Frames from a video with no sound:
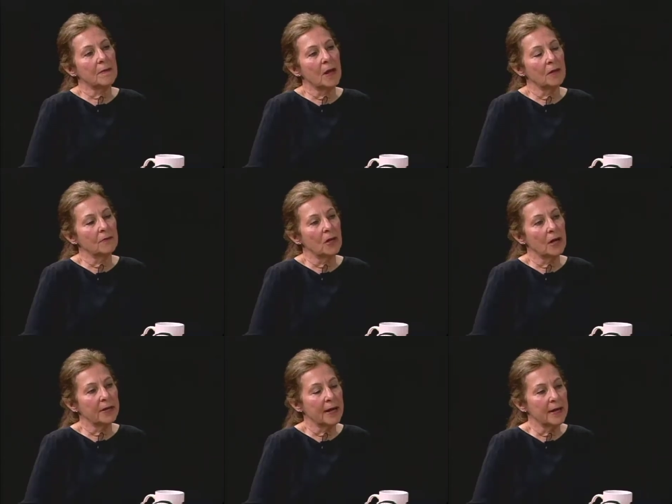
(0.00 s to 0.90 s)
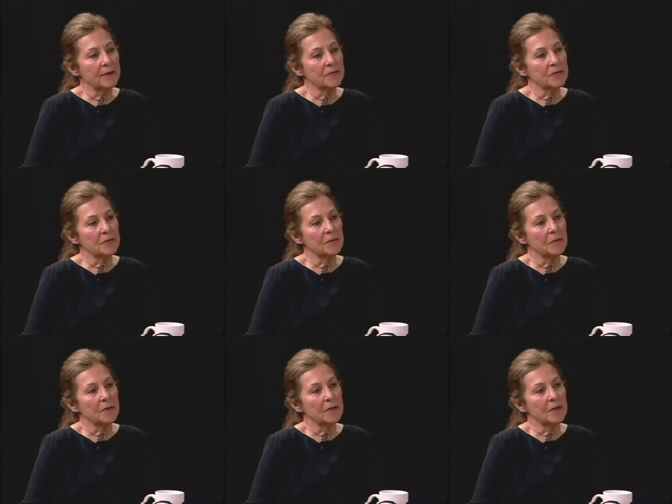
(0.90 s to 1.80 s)
Oliver Archives,
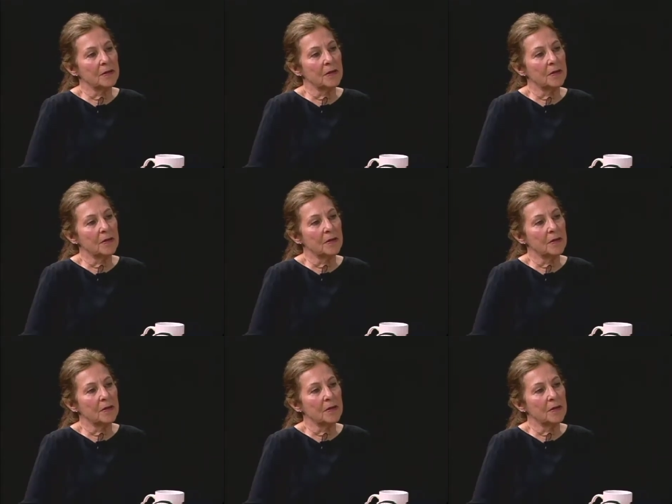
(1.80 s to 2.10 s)
uh, uh, mm-hmm,